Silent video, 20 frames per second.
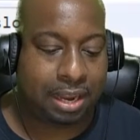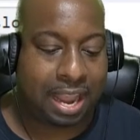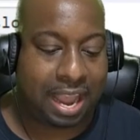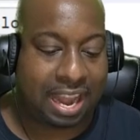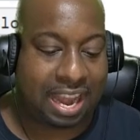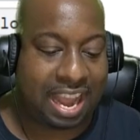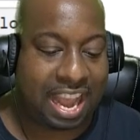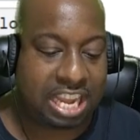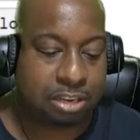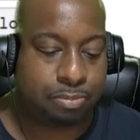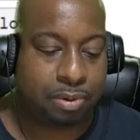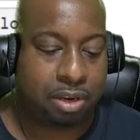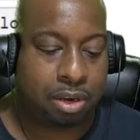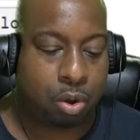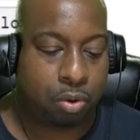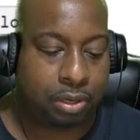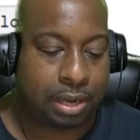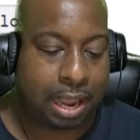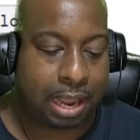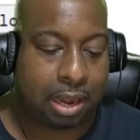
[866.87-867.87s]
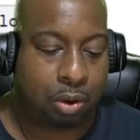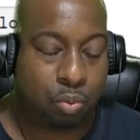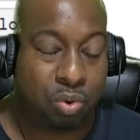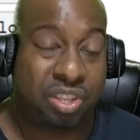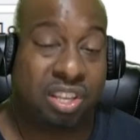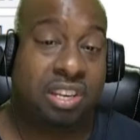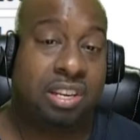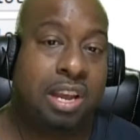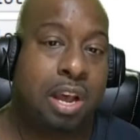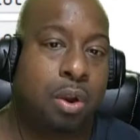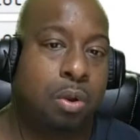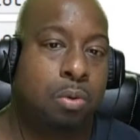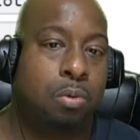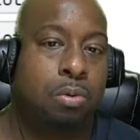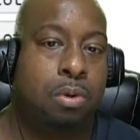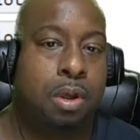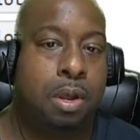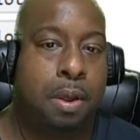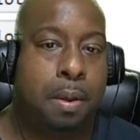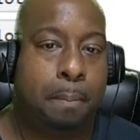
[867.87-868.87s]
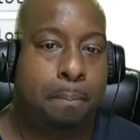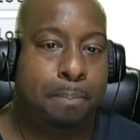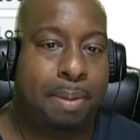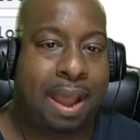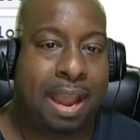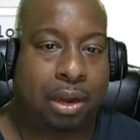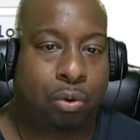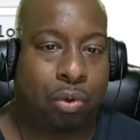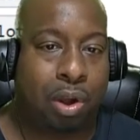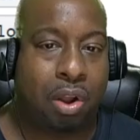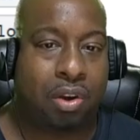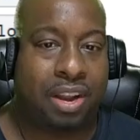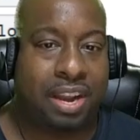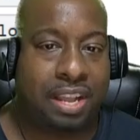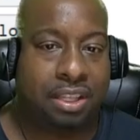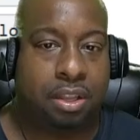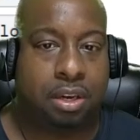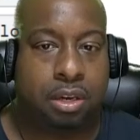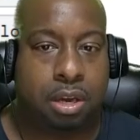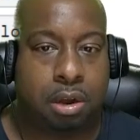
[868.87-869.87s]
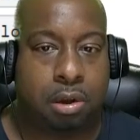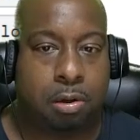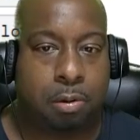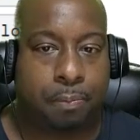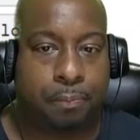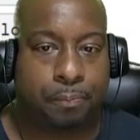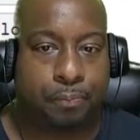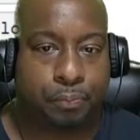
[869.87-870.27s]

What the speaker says: and it has been located with the yellow background in the DOM.